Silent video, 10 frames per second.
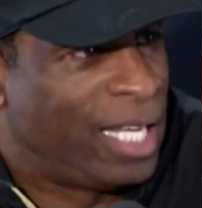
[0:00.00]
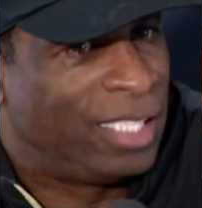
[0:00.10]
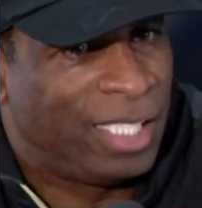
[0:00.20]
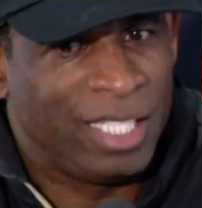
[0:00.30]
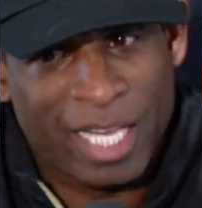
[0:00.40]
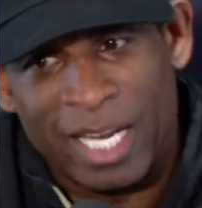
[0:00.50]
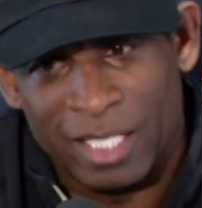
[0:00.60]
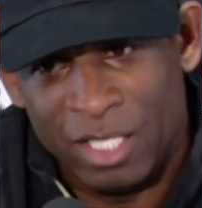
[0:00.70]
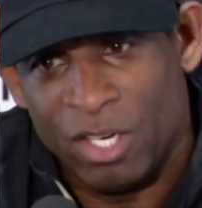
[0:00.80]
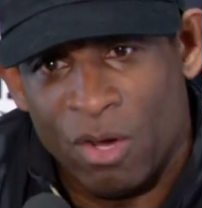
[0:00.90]
They see that,
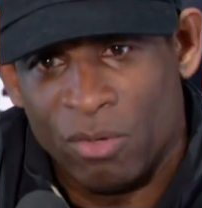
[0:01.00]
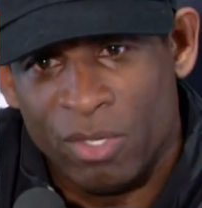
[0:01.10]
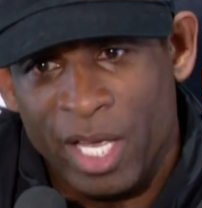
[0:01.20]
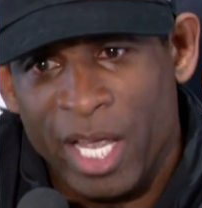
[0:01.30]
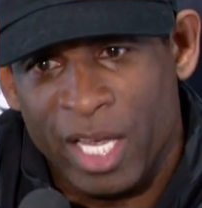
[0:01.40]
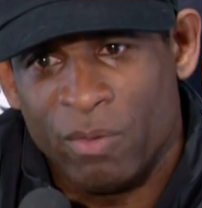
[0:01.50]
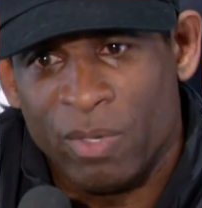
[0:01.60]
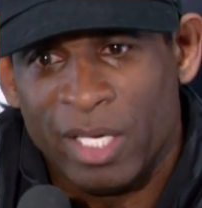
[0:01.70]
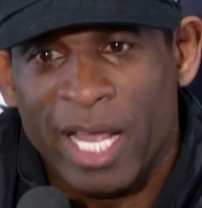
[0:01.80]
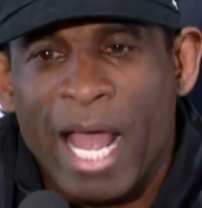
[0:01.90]
you know, it can
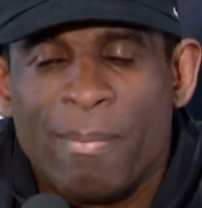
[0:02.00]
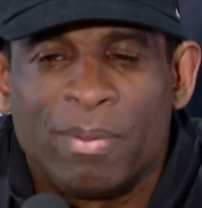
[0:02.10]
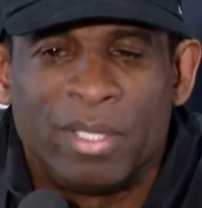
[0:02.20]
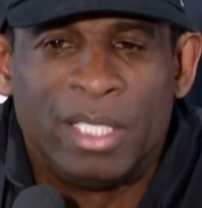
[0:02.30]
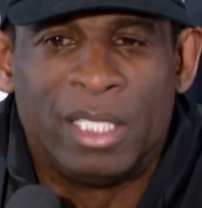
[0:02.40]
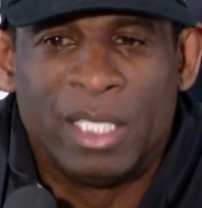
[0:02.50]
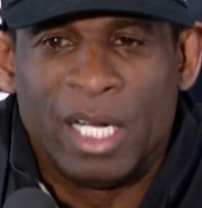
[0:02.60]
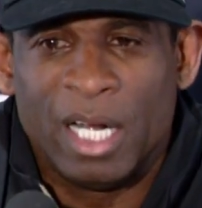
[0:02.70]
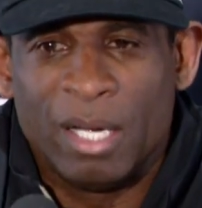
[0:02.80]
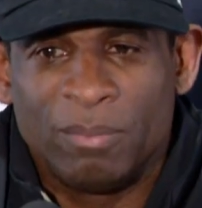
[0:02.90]
really happen.
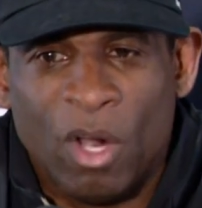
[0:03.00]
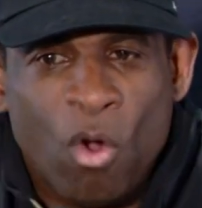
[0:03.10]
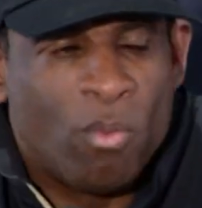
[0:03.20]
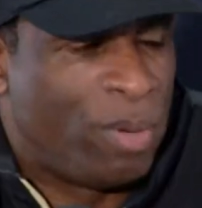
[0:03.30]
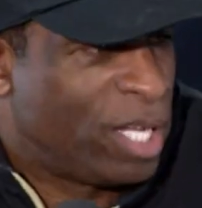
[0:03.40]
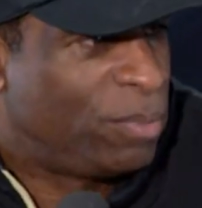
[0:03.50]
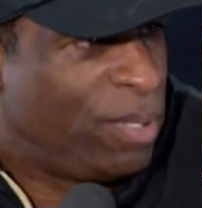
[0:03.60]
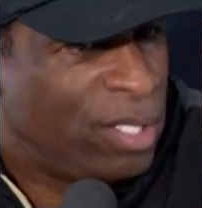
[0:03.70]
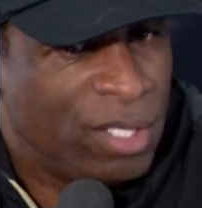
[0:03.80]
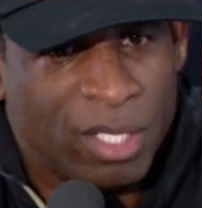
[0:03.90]
Um, hope has
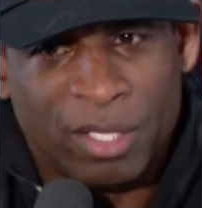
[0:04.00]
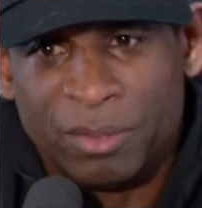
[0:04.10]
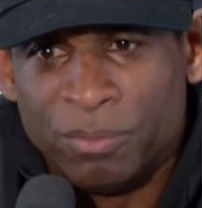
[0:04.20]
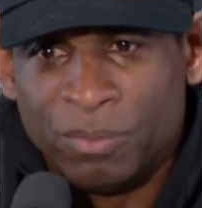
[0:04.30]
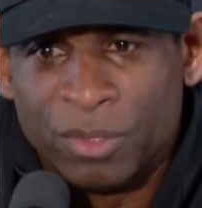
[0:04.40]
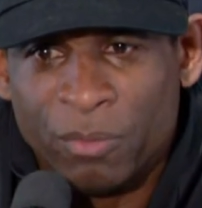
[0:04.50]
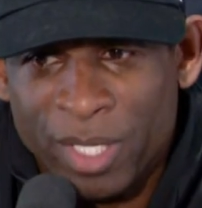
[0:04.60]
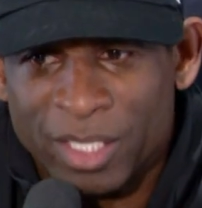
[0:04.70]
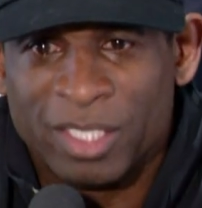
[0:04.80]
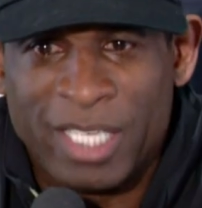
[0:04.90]
been uh,
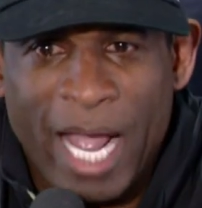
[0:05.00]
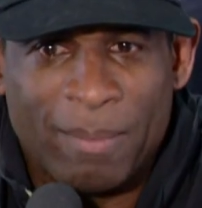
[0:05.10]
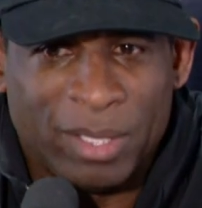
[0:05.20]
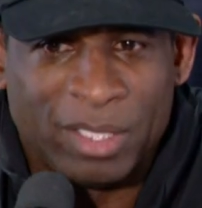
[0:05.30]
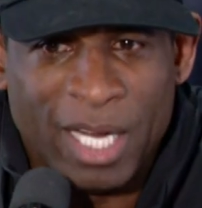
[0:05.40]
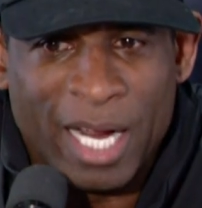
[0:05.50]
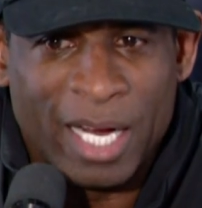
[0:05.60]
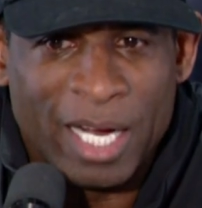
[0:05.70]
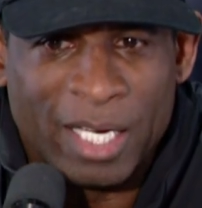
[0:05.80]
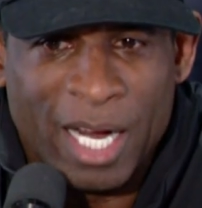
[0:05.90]
reestablished, I,
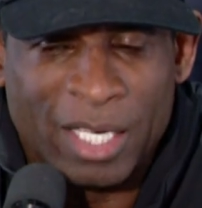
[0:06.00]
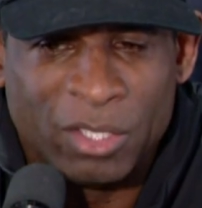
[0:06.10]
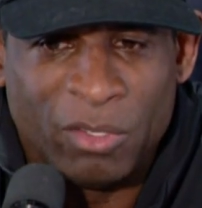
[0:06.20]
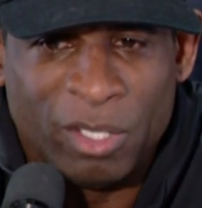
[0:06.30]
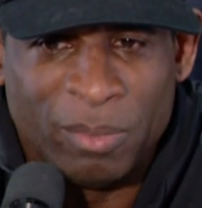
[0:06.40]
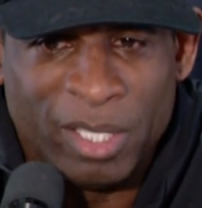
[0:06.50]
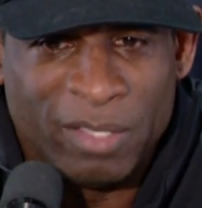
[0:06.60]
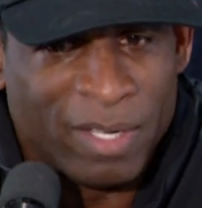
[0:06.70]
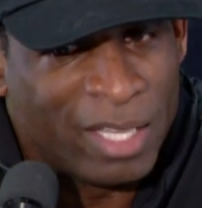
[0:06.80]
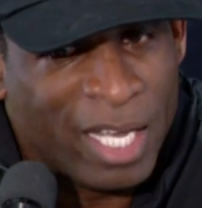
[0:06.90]
I, I, truly
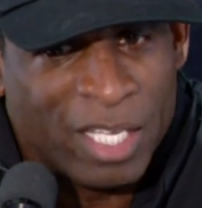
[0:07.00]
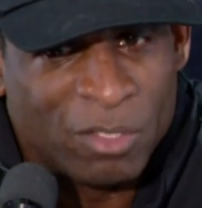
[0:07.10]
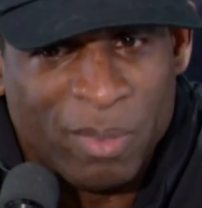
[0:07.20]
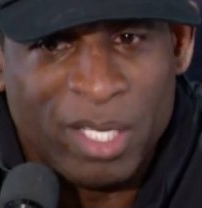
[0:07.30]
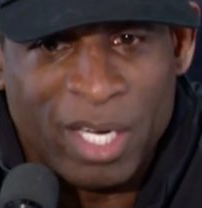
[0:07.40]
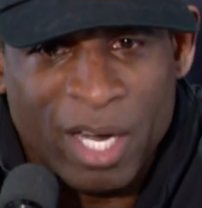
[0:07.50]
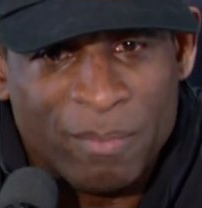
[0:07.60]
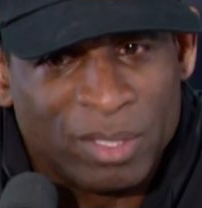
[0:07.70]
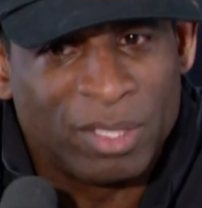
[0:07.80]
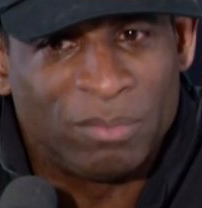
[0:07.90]
believe. I think it's been
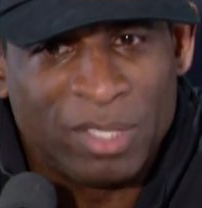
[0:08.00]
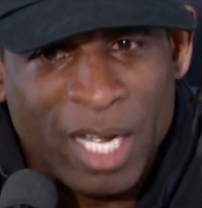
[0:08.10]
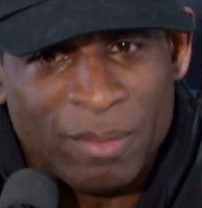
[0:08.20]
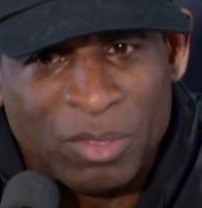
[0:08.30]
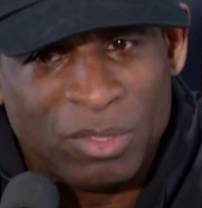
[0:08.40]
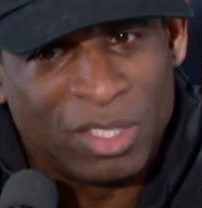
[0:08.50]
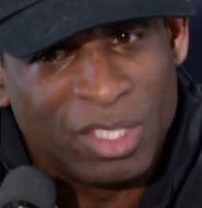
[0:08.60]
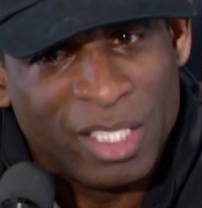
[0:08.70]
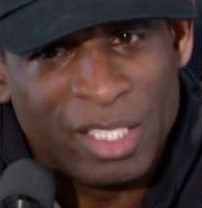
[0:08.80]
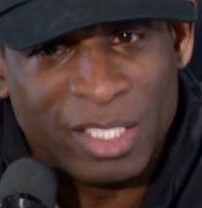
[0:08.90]
there, but sometimes you
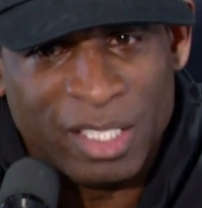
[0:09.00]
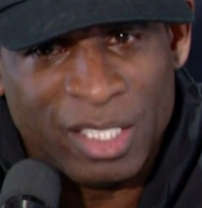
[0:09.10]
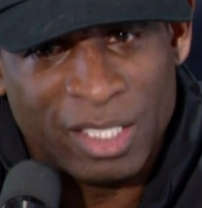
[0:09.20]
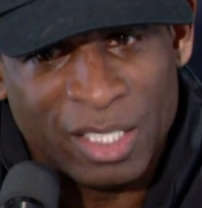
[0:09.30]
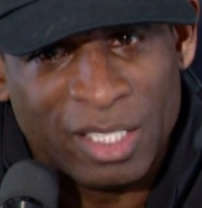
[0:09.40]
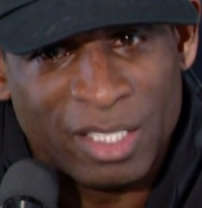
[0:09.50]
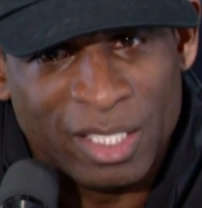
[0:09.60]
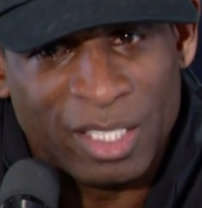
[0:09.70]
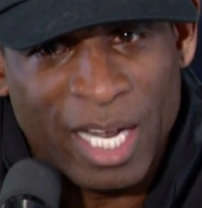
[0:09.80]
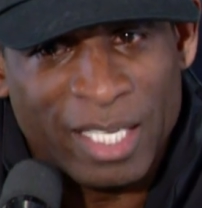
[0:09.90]
just need, need
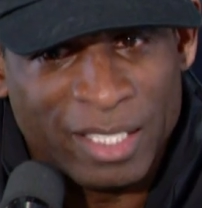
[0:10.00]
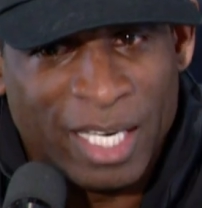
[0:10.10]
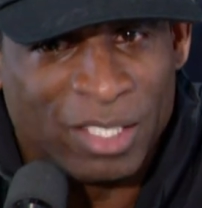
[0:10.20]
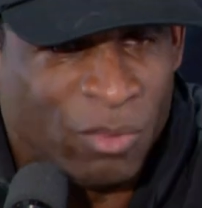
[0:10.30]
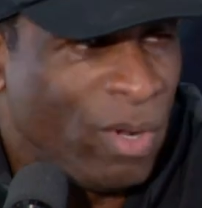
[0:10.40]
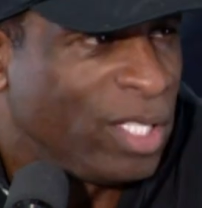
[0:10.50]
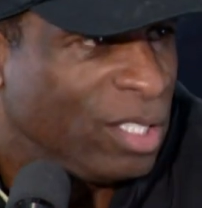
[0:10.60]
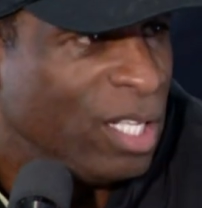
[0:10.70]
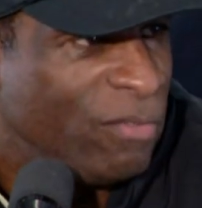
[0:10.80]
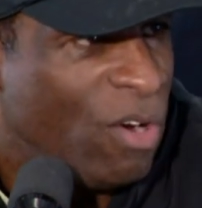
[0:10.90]
to, to light that
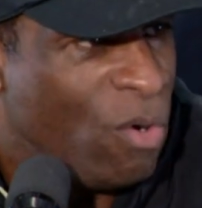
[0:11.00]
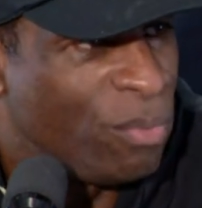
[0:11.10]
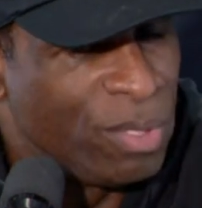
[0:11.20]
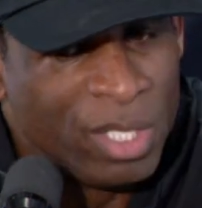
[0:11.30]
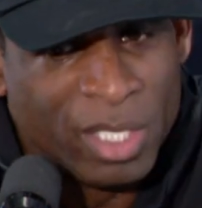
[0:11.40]
switch of hope.